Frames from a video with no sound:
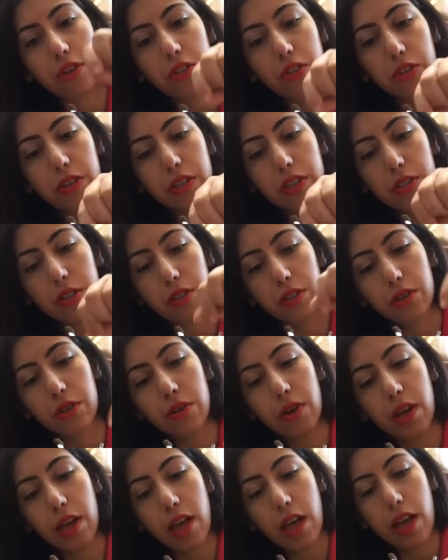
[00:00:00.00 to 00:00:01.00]
Tree
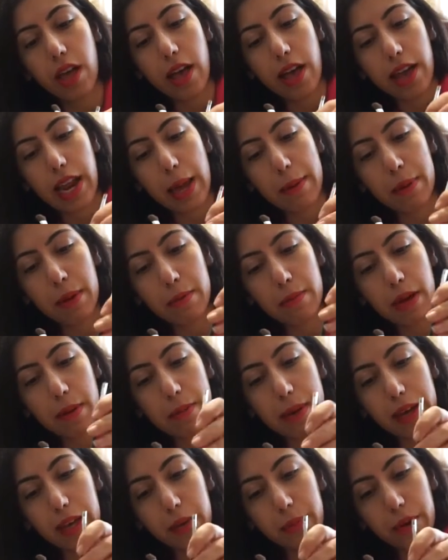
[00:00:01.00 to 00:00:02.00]
too and I put my
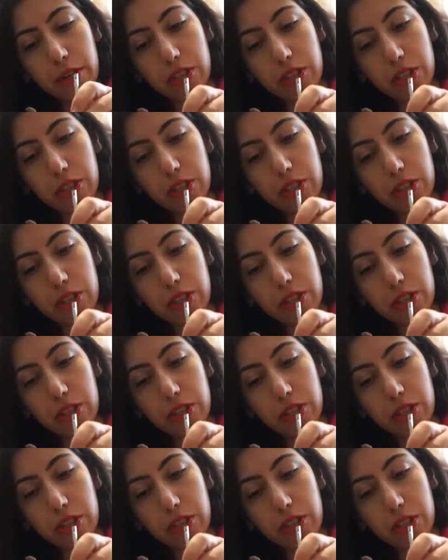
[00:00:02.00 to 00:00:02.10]
makeup